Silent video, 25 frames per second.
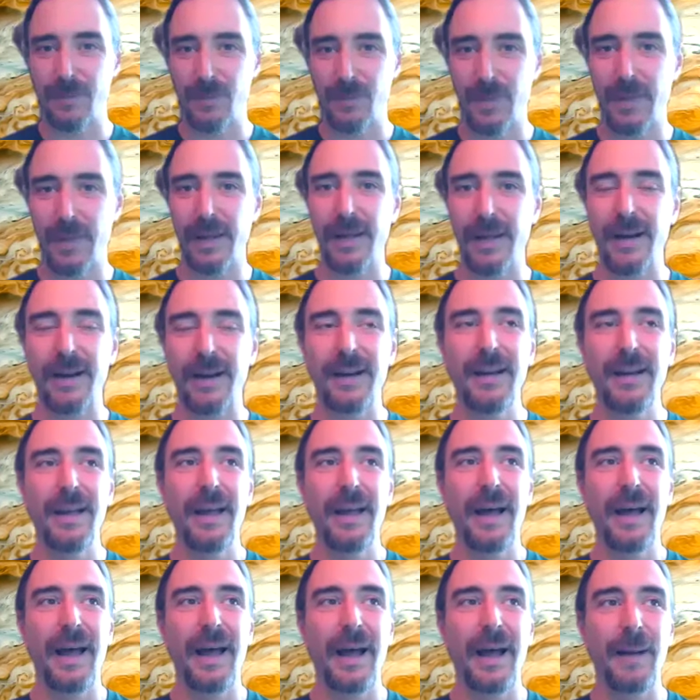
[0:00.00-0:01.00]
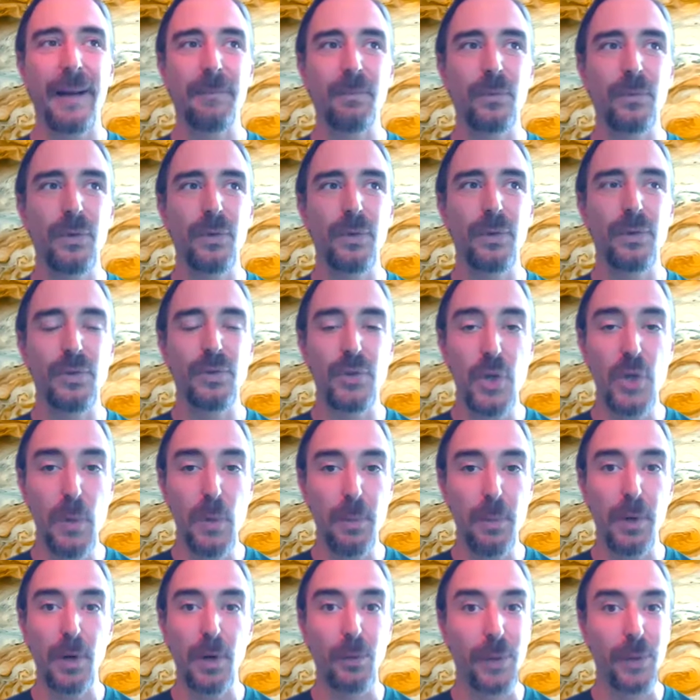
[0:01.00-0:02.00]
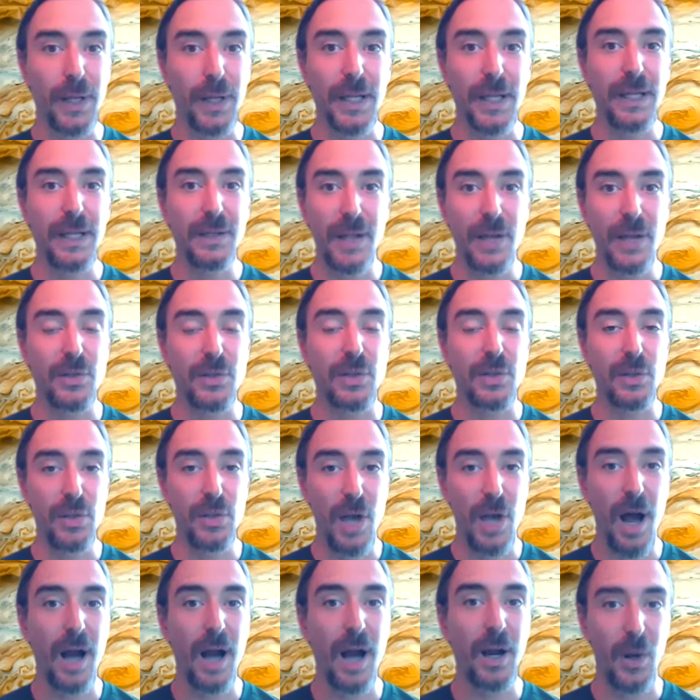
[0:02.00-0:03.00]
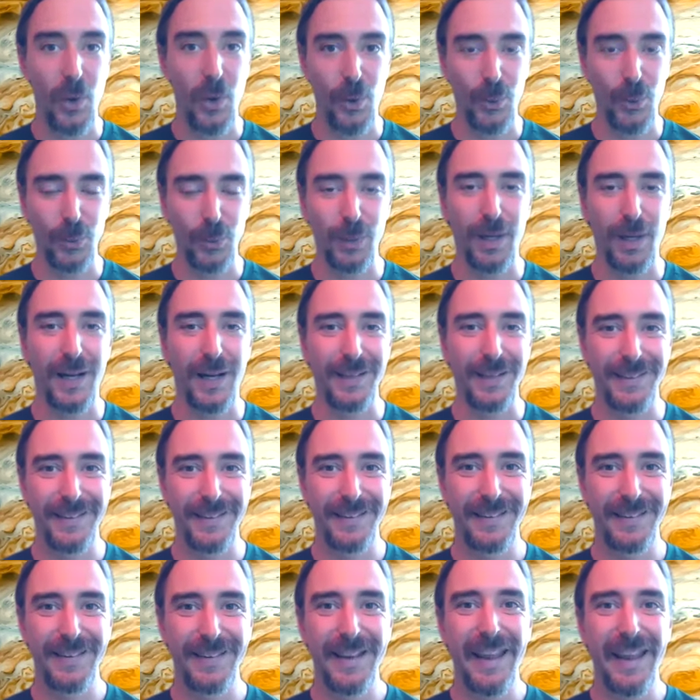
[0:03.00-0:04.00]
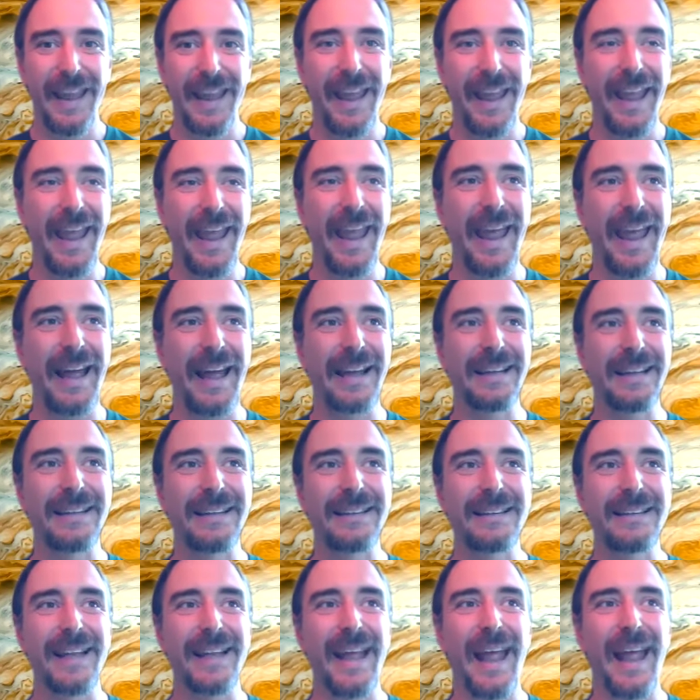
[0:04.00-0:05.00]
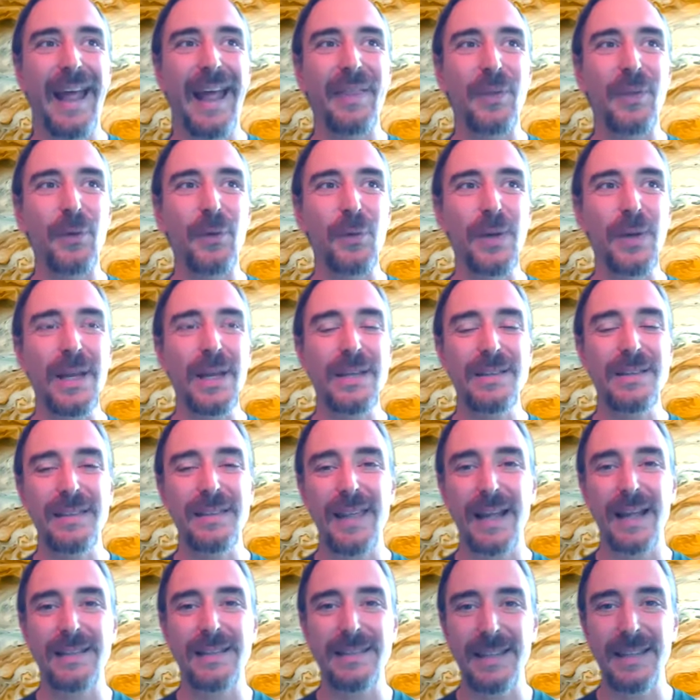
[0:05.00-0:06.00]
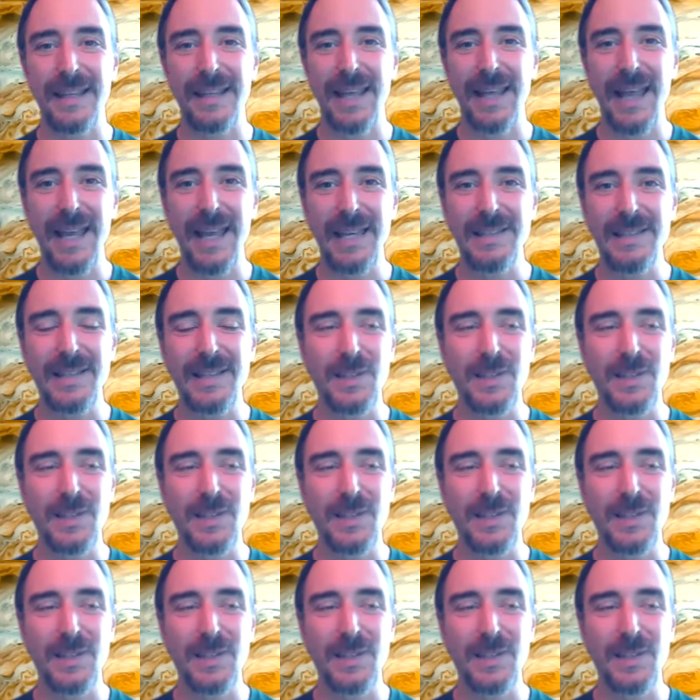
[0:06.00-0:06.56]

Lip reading: there, Jupiter really doesn't talk a whole lot. Uh-huh. And the reason that's the case is